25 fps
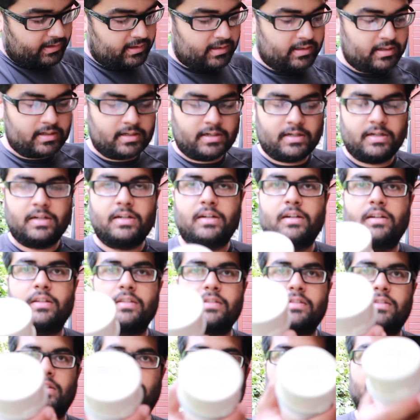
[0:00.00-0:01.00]
are,
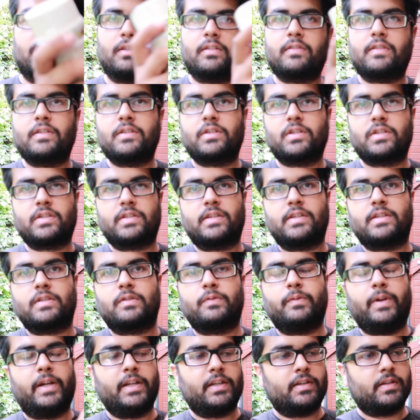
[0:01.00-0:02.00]
so this is just
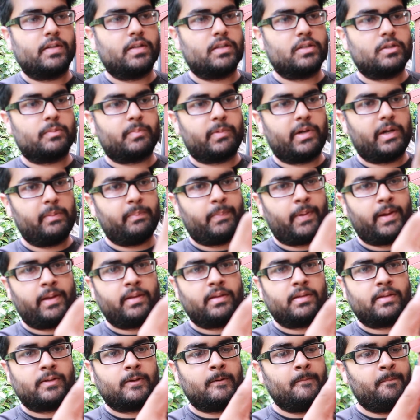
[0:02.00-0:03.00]
this white spray
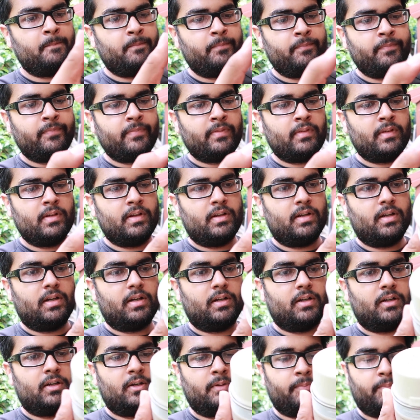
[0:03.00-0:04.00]
paint.
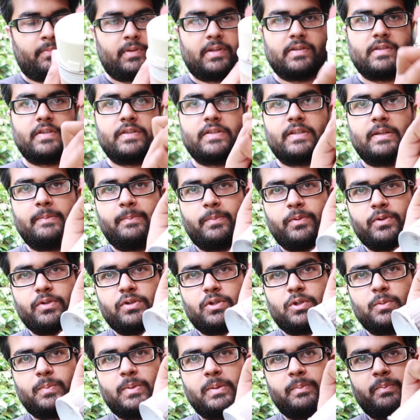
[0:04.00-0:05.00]
This is
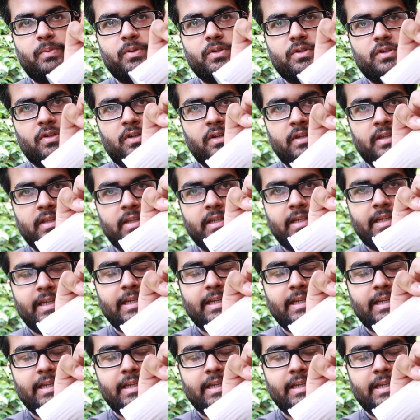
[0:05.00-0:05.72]
supposed to be put on the